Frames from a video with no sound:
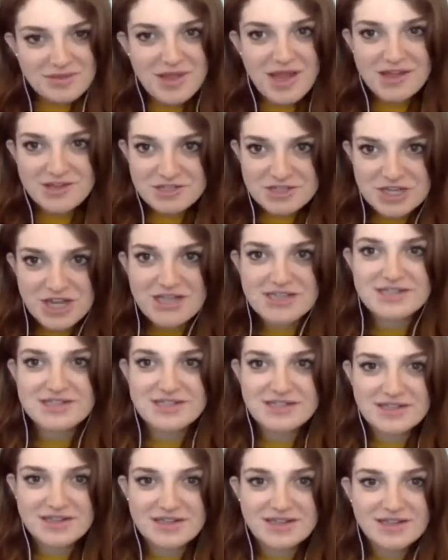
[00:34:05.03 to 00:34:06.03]
I'm not
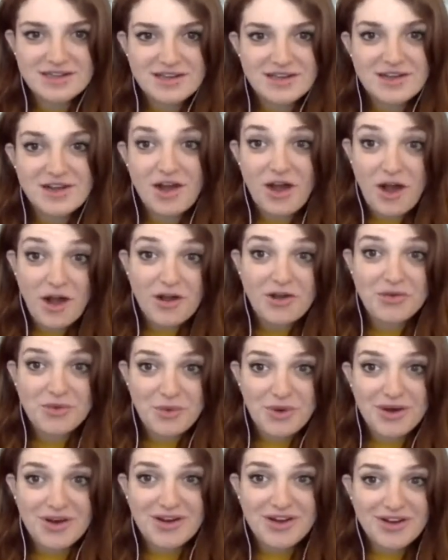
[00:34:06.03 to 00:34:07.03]
just a
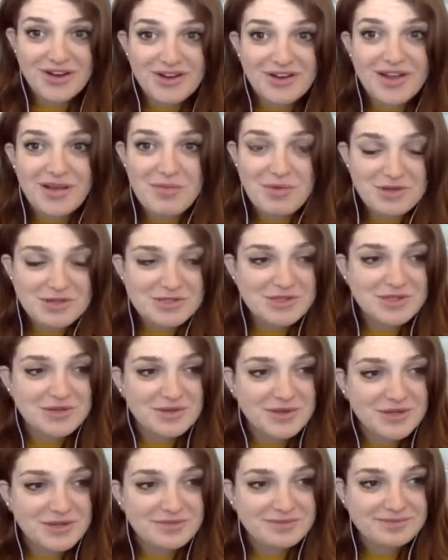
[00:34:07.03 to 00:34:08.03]
hard worker. I'm
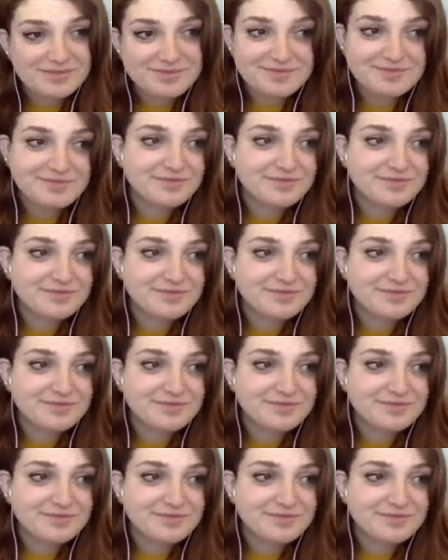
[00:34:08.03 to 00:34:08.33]
also a